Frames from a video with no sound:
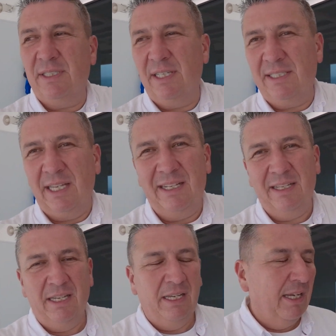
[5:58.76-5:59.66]
they said
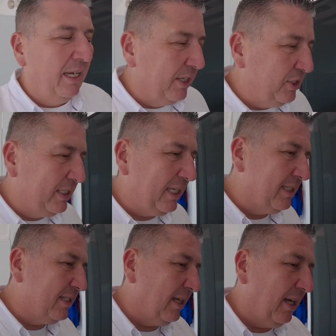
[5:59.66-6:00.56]
it just
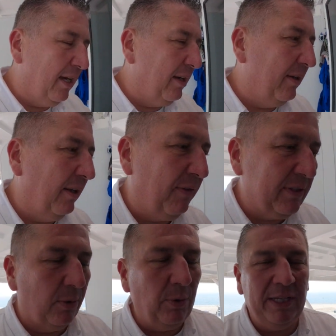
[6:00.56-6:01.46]
gets, if
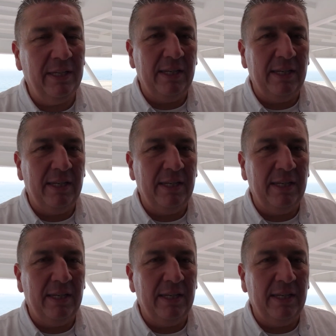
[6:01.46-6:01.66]
it's a windy